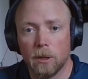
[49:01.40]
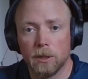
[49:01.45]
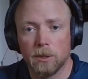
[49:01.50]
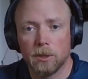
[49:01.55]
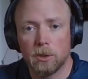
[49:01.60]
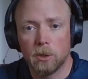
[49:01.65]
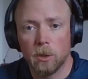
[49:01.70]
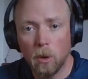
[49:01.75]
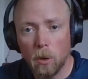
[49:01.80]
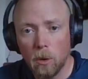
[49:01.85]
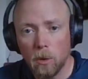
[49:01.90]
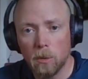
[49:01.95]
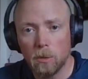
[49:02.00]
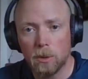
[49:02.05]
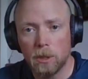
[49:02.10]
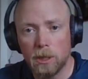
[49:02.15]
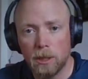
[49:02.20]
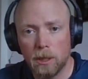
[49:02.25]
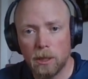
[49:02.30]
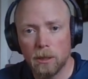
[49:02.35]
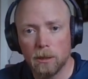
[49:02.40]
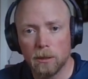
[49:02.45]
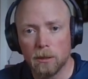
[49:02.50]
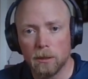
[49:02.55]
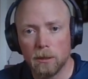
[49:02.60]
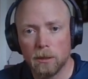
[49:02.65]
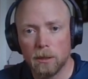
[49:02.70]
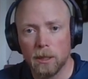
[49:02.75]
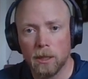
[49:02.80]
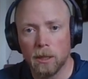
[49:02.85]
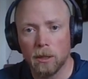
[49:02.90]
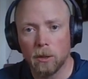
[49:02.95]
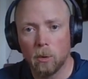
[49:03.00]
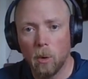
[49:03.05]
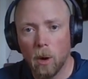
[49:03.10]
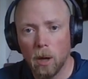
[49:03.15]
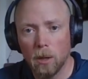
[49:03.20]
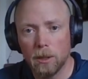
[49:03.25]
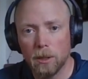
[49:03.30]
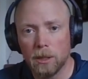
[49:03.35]
as total yield and
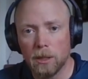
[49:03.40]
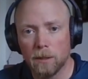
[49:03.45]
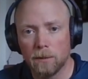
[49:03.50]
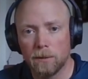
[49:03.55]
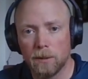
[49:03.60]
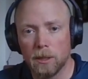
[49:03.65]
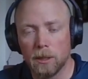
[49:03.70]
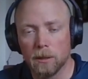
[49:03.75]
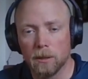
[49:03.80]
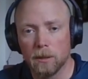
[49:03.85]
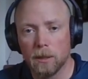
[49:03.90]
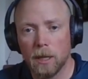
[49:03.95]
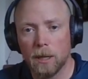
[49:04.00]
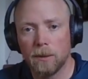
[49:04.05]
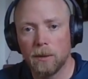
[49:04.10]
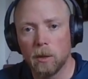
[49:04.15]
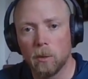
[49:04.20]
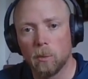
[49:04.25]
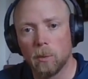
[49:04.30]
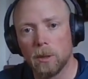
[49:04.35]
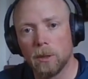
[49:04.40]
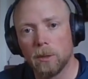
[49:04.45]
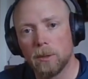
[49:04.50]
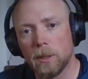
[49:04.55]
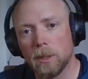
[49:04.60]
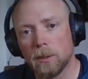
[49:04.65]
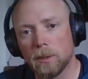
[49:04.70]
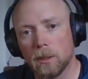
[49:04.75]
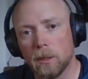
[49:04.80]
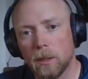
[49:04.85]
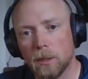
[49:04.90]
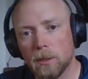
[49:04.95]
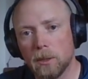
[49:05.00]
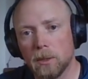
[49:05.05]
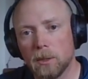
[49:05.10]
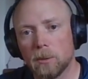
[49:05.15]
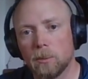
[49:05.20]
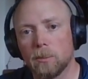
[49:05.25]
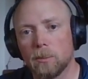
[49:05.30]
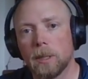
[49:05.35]
quality of yield, I think one of the things that our
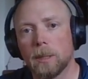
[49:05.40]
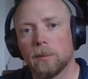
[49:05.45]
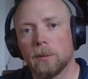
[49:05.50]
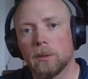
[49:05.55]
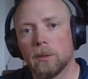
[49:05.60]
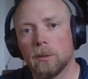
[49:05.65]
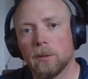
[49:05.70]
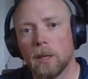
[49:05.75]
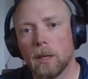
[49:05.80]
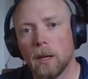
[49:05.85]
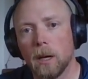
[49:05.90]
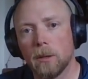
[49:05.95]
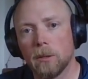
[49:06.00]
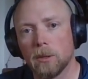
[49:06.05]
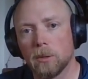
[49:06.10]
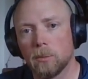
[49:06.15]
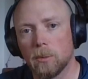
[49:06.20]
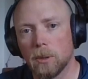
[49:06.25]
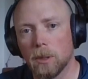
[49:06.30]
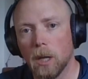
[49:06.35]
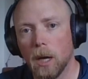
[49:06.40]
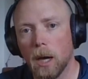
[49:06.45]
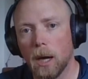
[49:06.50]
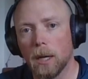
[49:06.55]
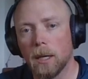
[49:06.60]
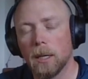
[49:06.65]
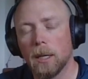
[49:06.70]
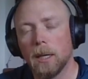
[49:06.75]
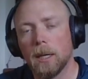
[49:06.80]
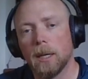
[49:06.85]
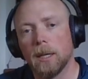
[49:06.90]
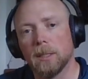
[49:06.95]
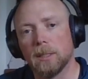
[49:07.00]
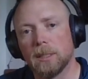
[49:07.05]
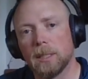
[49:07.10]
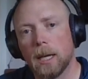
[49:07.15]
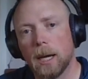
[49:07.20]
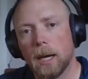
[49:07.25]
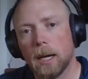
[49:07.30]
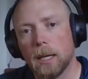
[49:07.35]
system will be able to do that others will not is
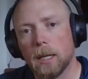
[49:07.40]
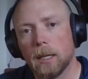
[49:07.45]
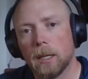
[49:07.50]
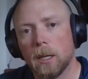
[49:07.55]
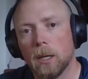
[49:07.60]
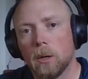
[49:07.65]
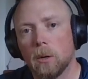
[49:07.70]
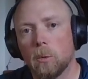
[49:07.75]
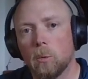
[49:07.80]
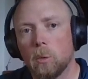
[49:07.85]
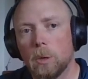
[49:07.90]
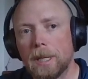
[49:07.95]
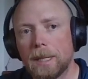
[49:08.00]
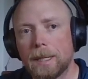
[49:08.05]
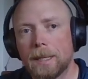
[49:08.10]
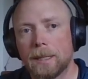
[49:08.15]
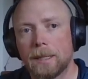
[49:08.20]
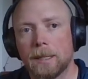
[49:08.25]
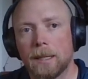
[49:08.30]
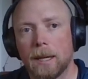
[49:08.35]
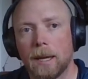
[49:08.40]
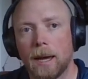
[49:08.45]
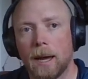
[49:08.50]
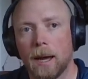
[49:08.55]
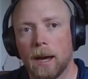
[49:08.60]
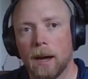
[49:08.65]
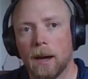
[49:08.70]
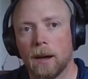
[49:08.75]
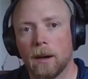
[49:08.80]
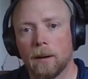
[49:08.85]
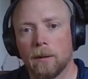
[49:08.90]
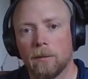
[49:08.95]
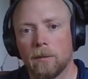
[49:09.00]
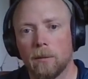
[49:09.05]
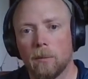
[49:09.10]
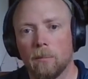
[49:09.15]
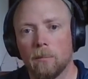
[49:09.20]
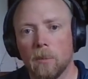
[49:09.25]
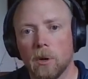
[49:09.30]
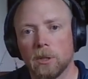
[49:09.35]
that we can have
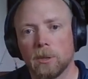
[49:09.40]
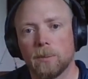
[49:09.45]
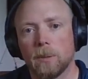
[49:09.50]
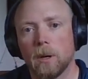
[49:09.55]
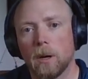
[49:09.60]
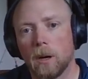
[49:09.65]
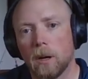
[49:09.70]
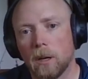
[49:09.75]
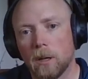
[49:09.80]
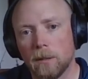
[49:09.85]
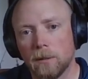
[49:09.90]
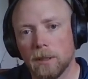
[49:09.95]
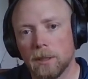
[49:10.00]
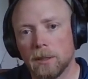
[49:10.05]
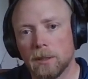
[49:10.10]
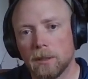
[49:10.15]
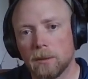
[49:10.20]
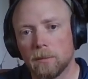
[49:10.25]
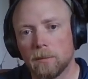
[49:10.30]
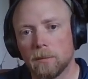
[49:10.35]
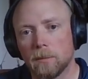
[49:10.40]
multiple harvests